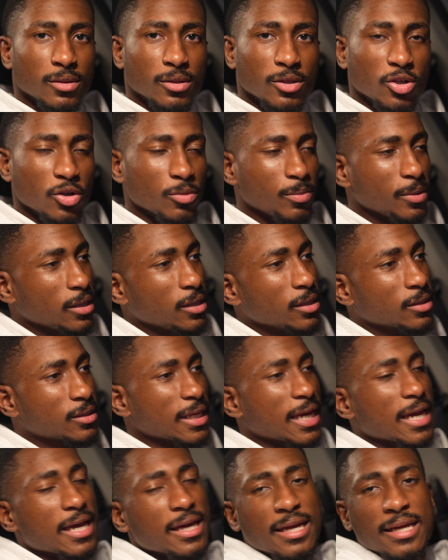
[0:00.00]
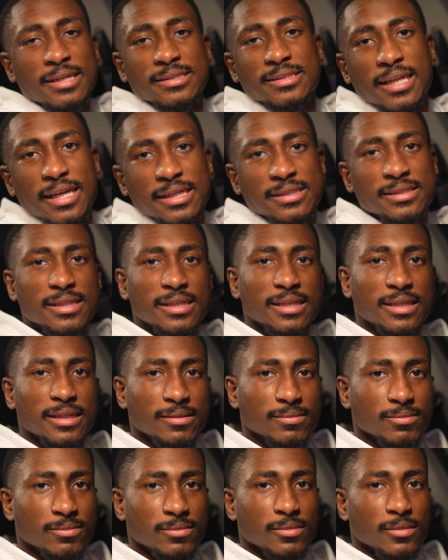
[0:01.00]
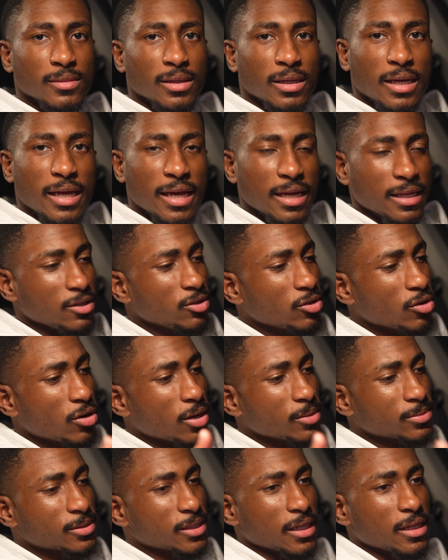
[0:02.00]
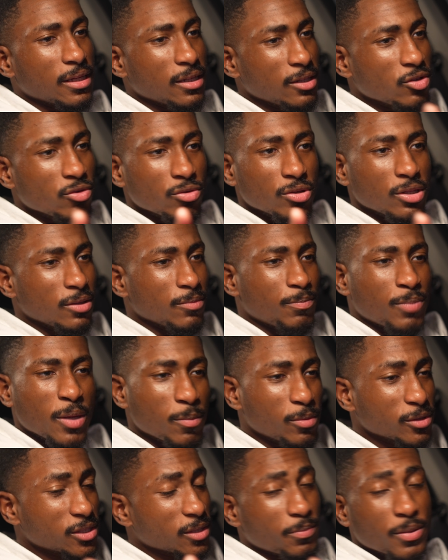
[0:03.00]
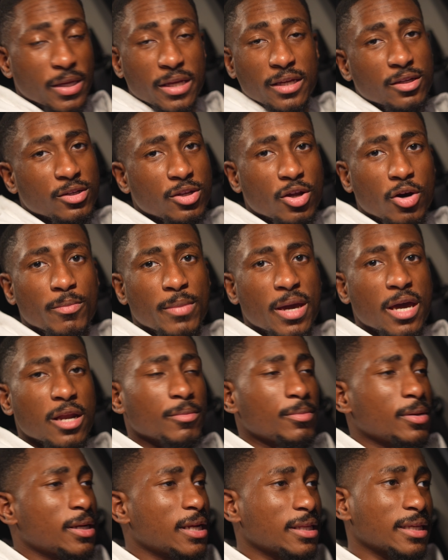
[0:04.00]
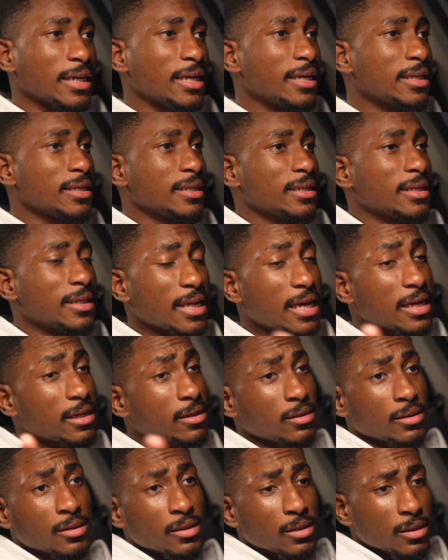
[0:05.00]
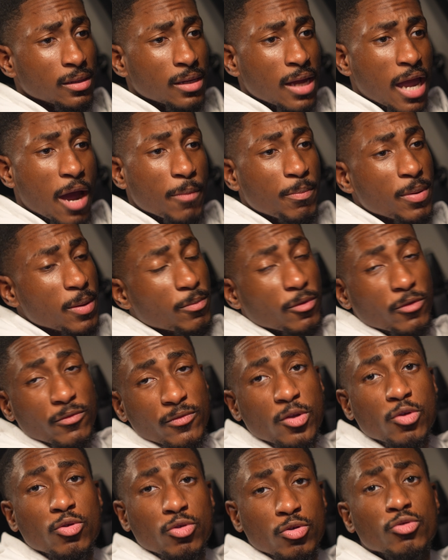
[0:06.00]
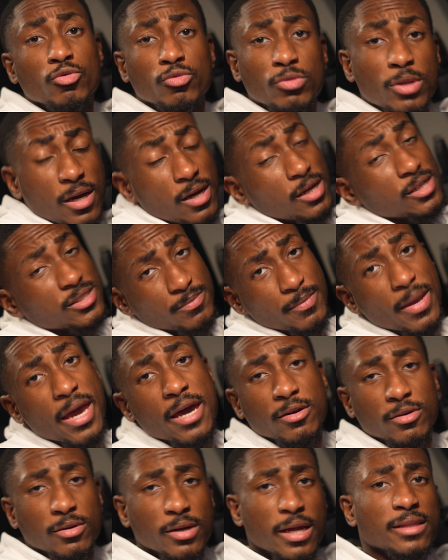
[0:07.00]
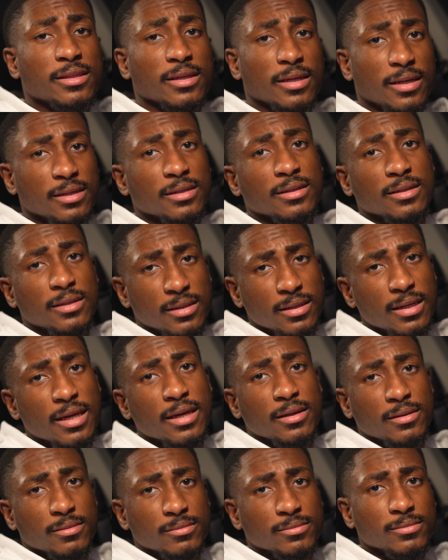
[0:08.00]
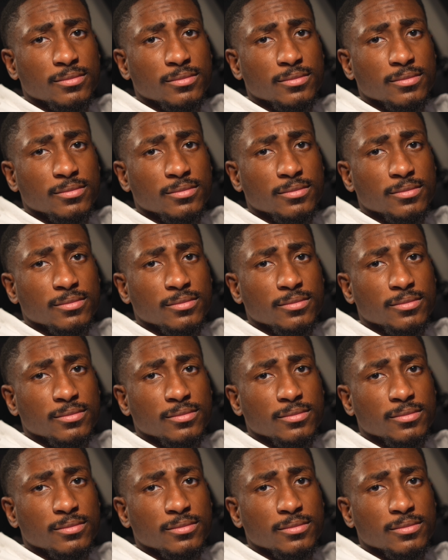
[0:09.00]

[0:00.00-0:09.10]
You'll be looked at as less than. And you know what I'm saying? You eh, people's opinion don't matter, but at the end of the day, how people view you does matter at the end of the day.